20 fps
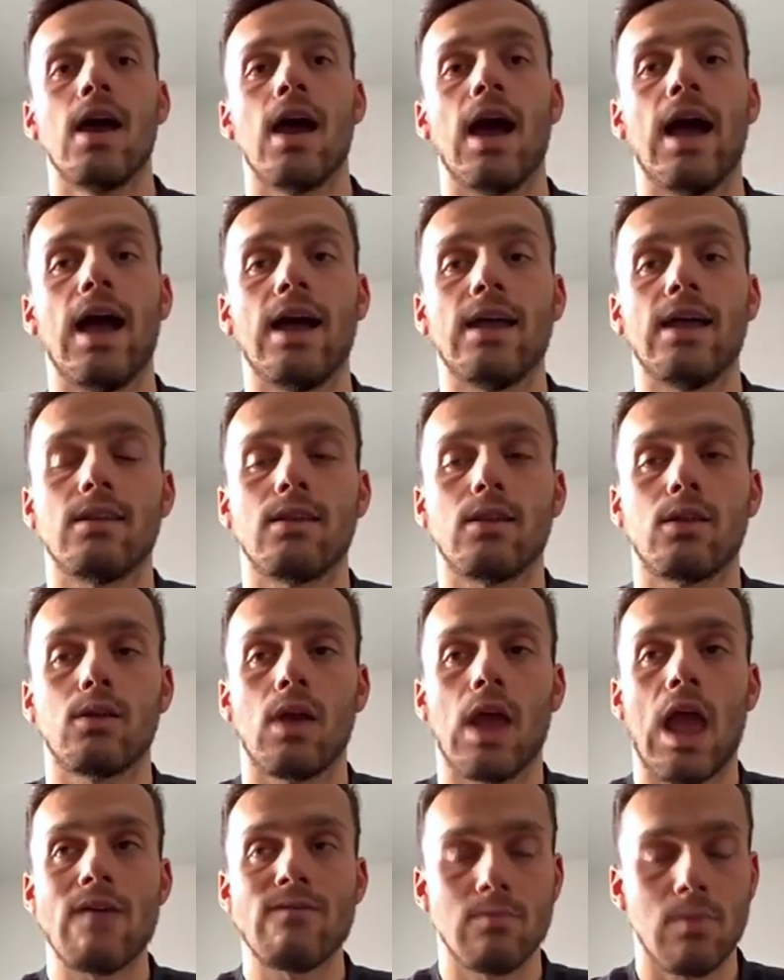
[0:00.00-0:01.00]
And
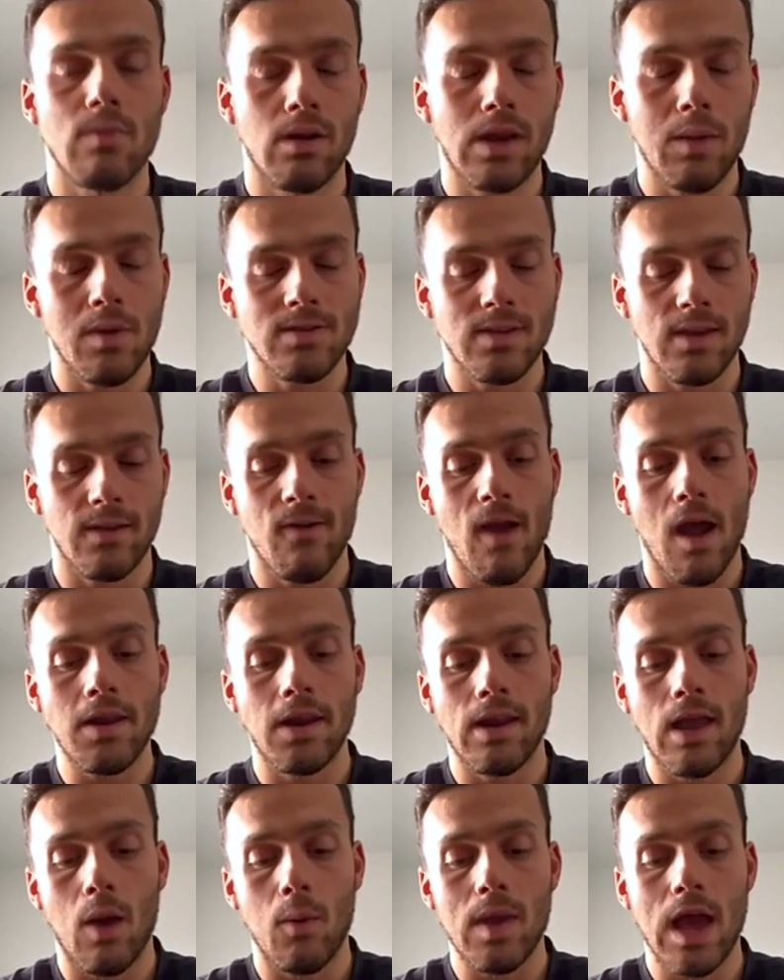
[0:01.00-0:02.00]
every Monday, Wednesday, Friday
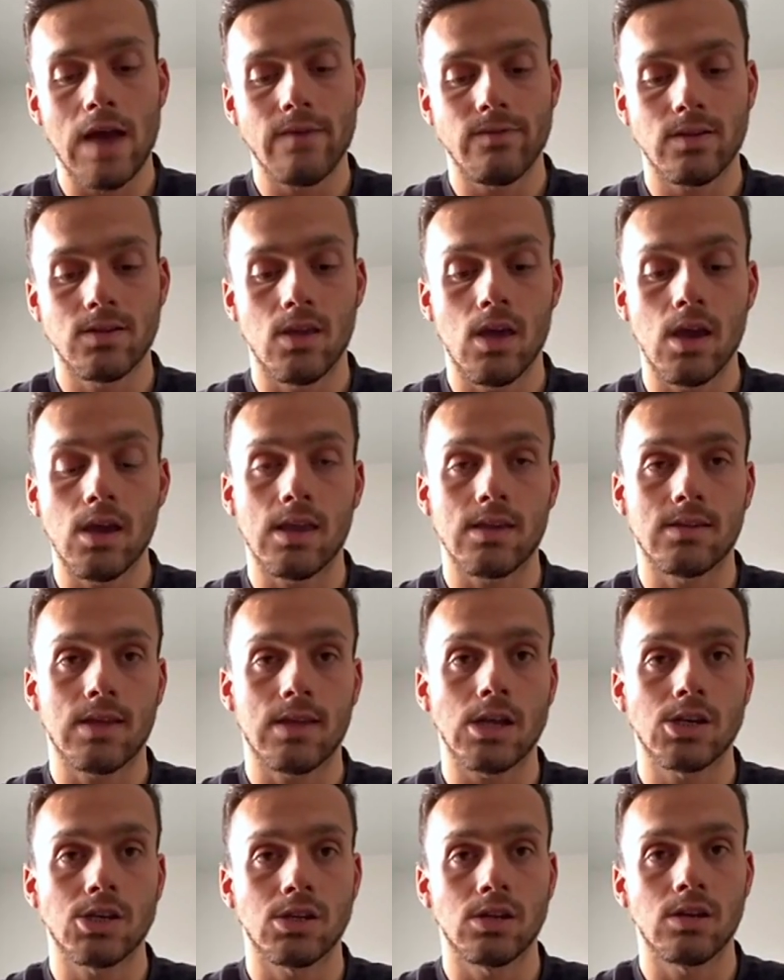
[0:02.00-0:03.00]
now we have a circuit
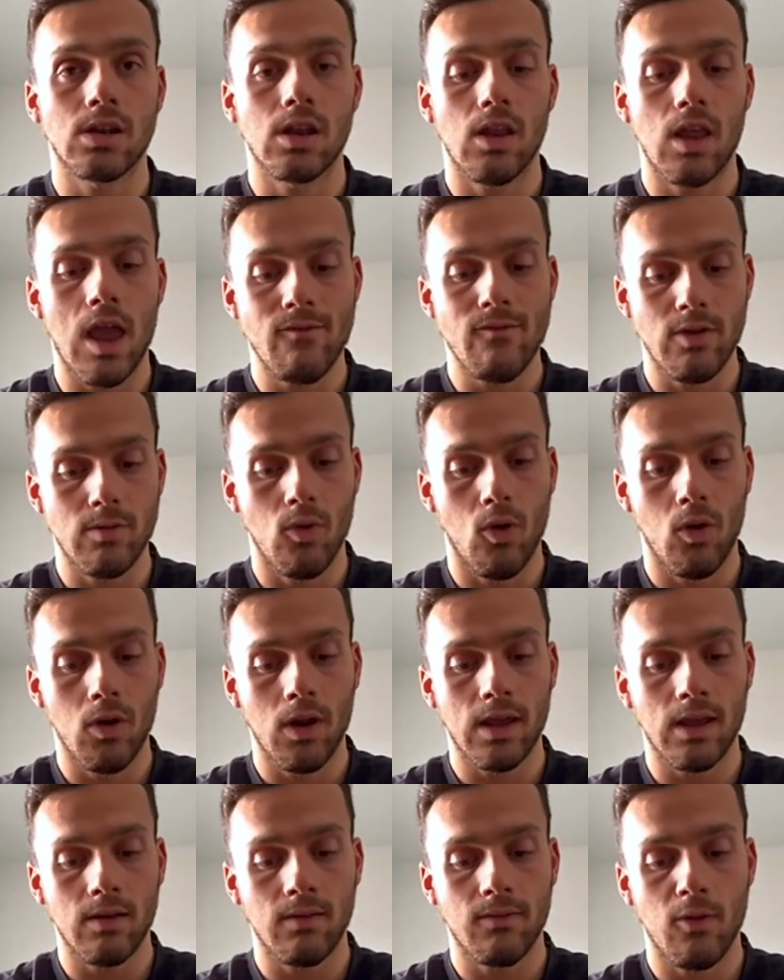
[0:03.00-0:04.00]
session every
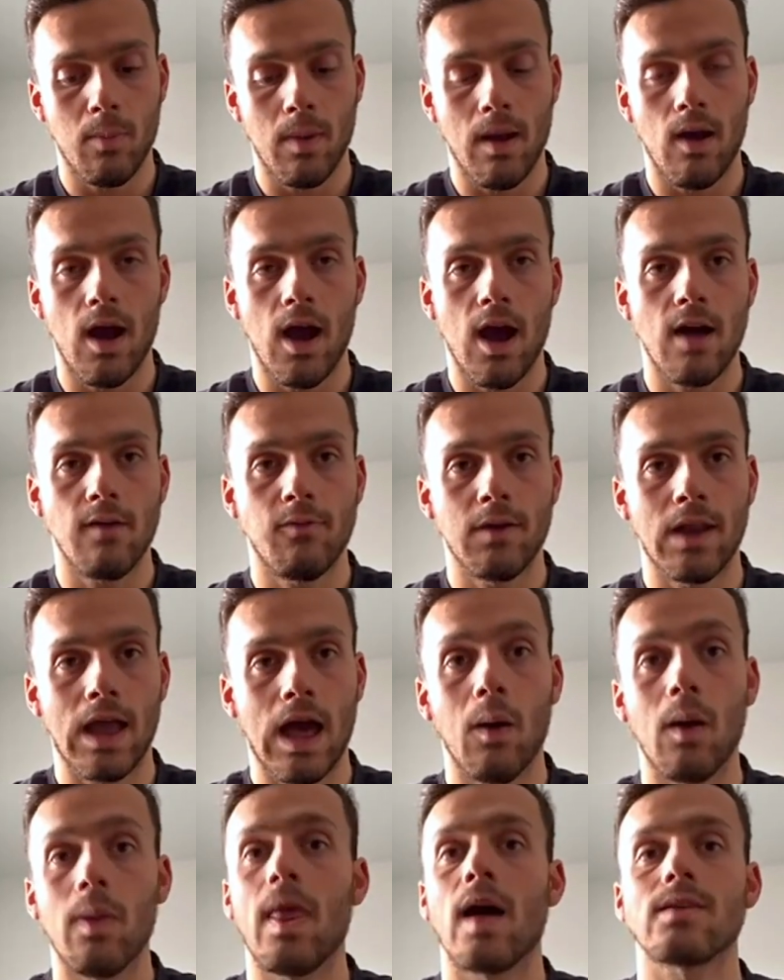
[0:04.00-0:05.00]
morning for about half an
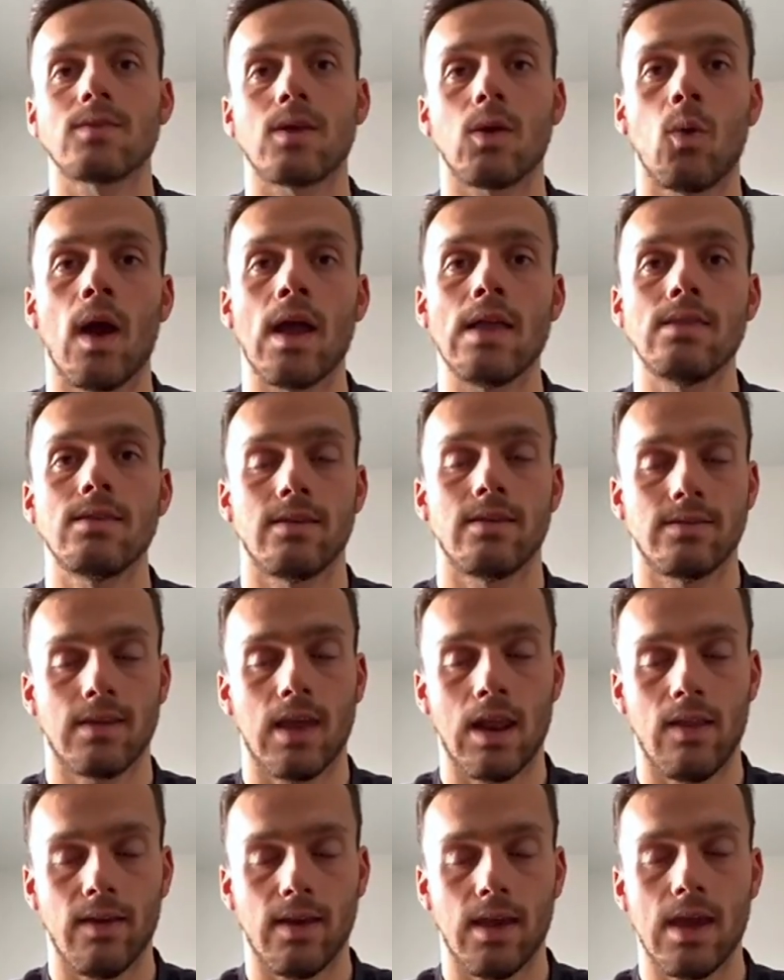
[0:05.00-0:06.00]
hour, and that's quite intense.
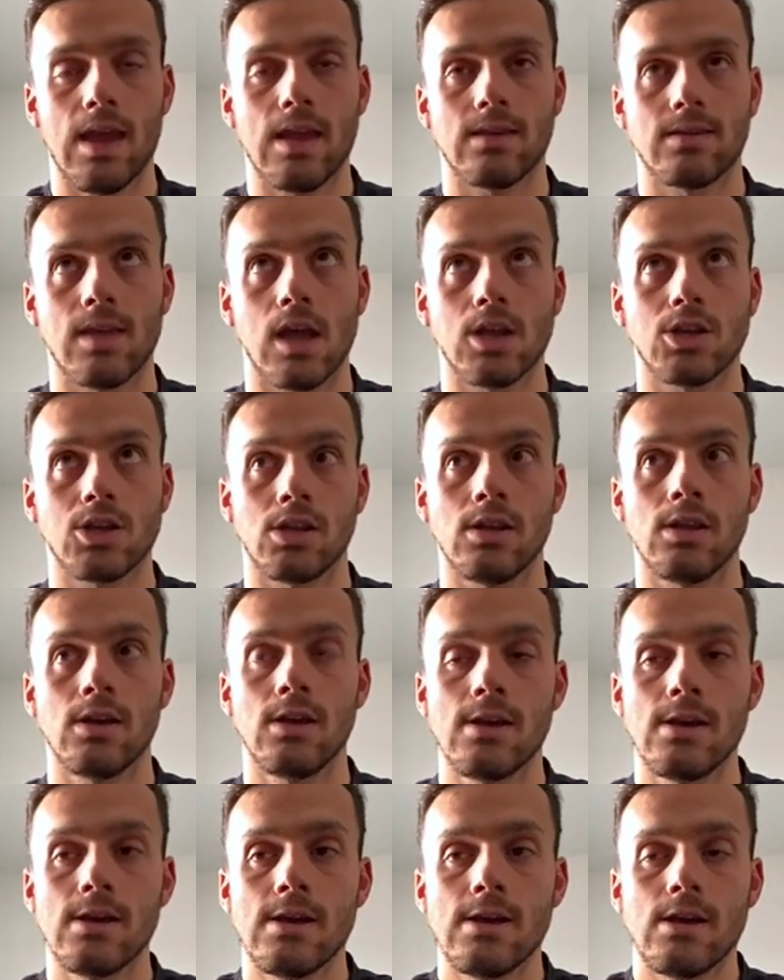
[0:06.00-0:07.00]
Kind of like a hit session,
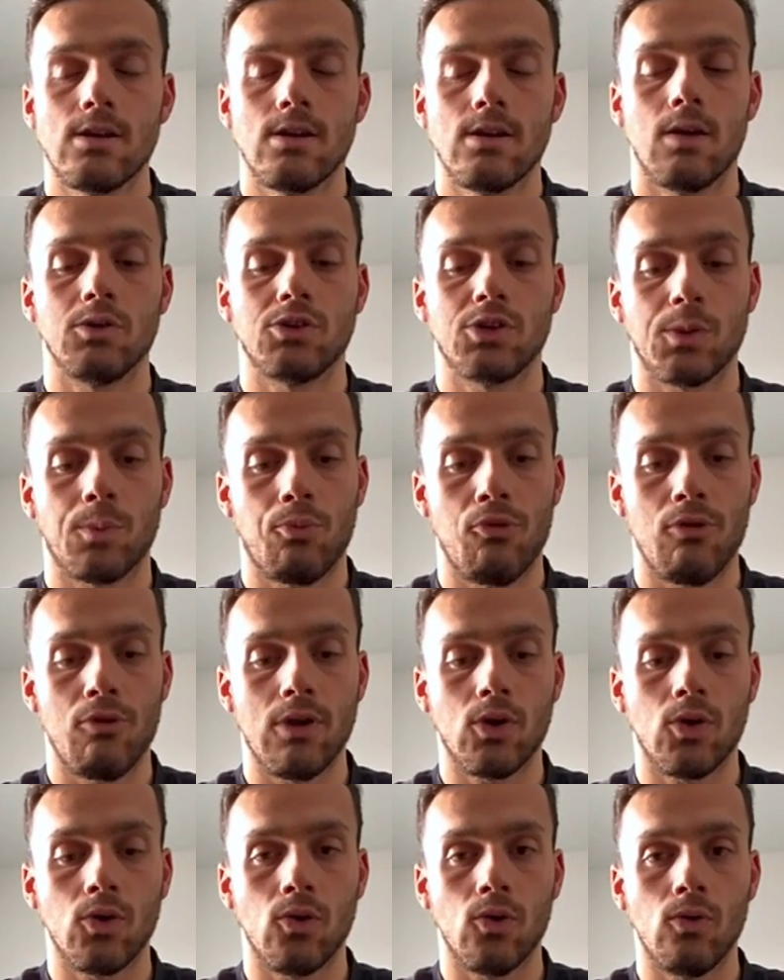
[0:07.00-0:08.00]
which is pretty
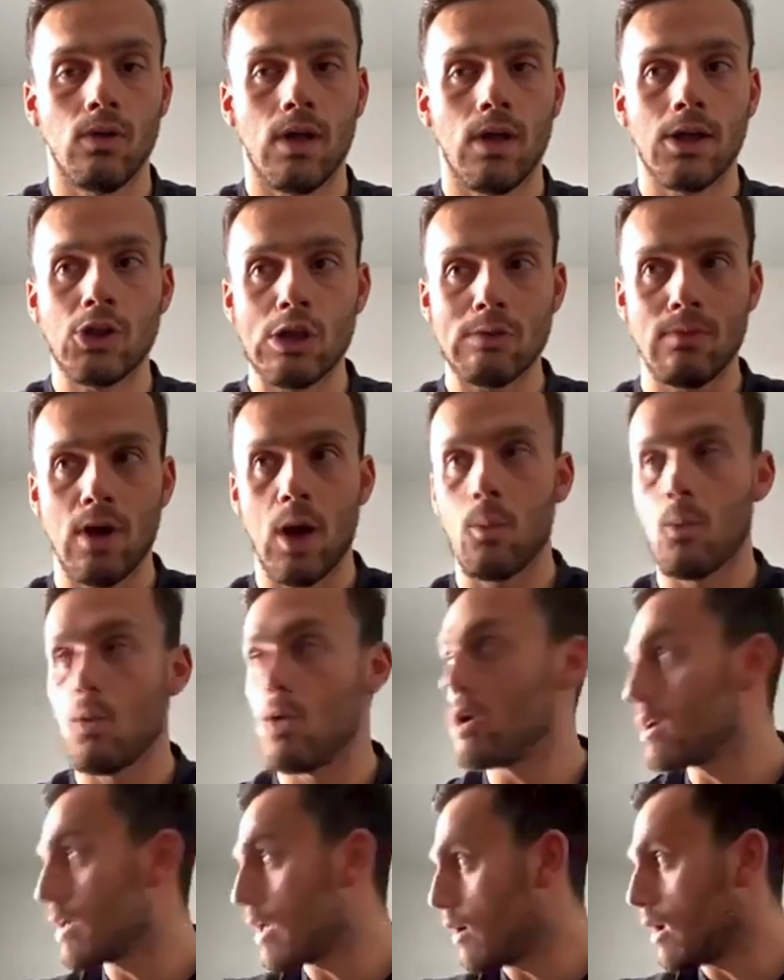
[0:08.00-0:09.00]
cool. I do my own
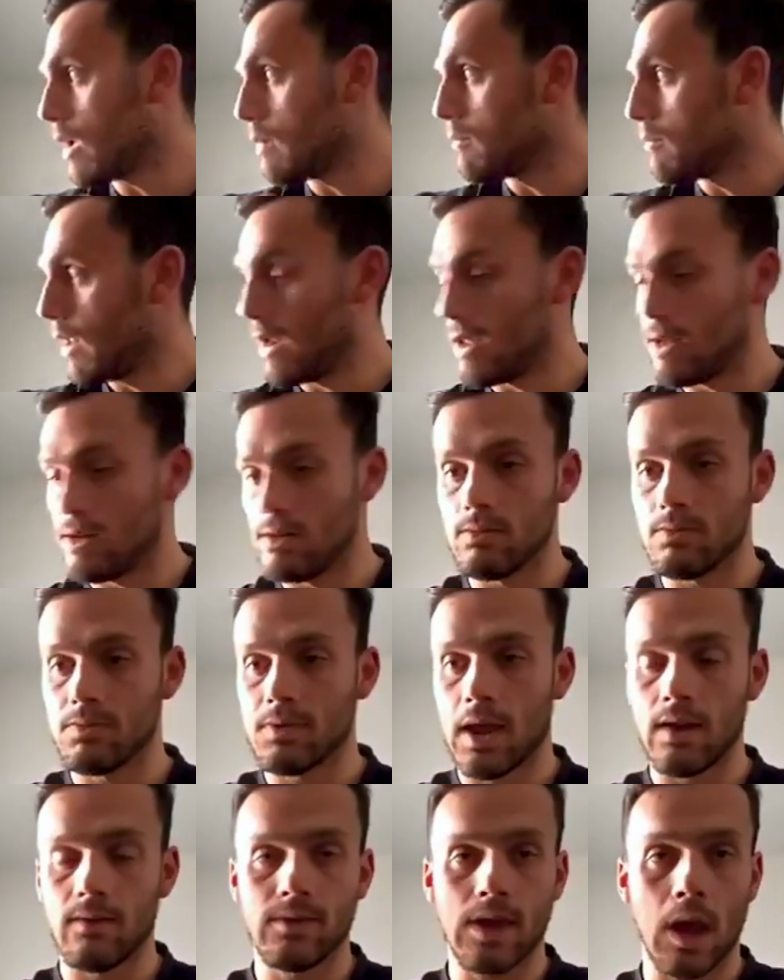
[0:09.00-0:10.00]
workout in my little
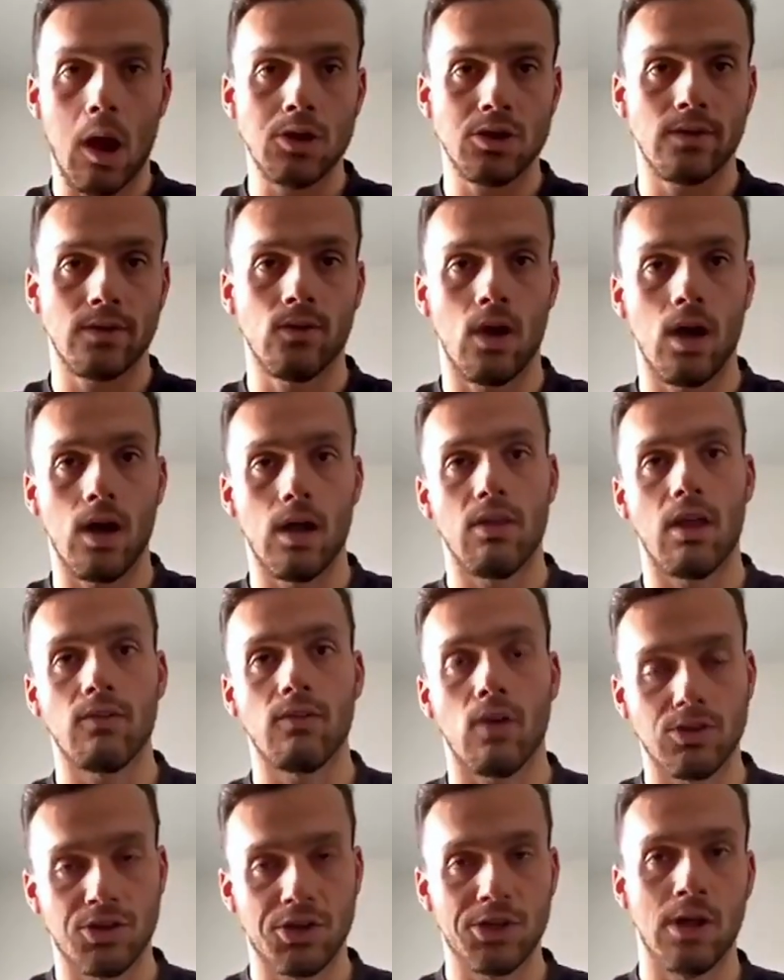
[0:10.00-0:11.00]
kind of garage I've got. I've
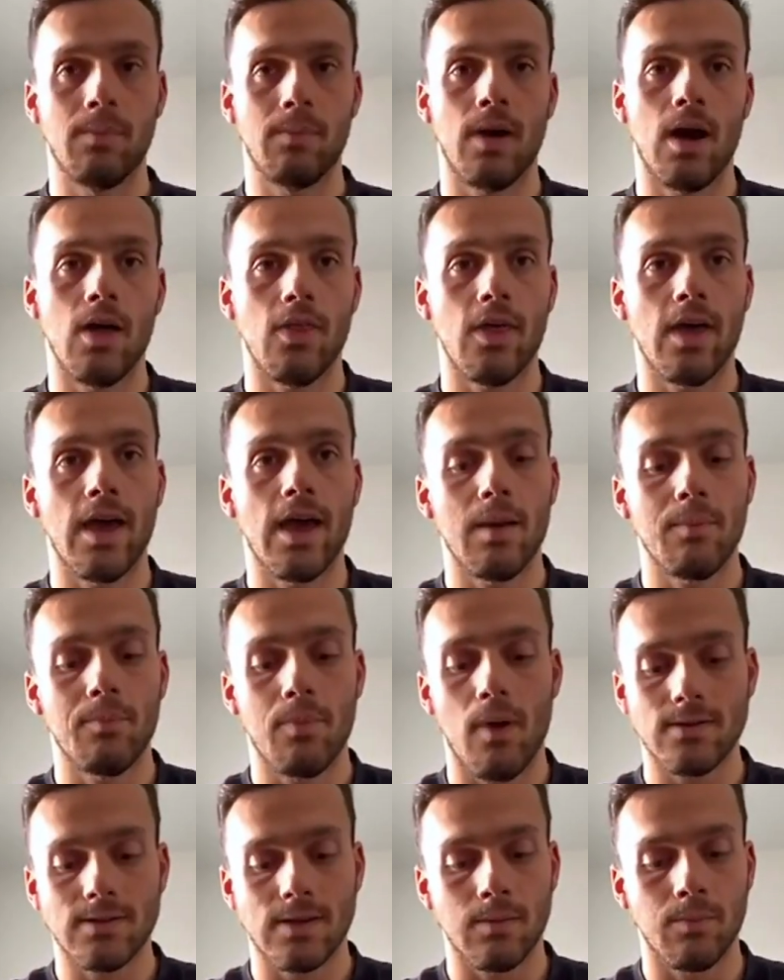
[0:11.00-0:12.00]
got chin up bar there,
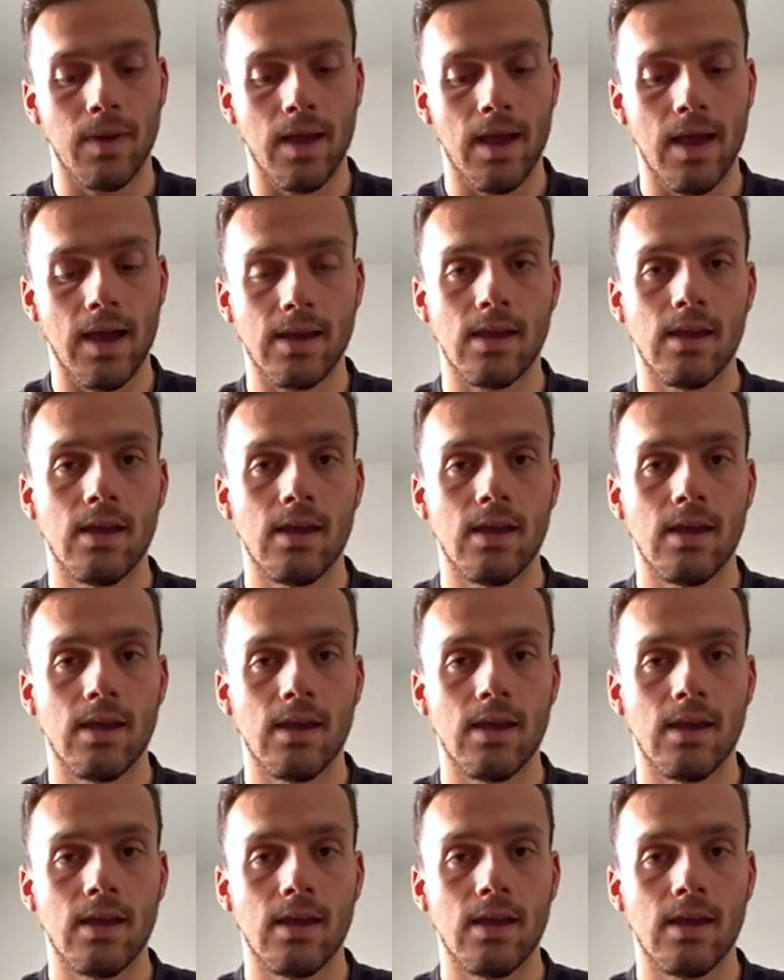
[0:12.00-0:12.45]
boxing bag.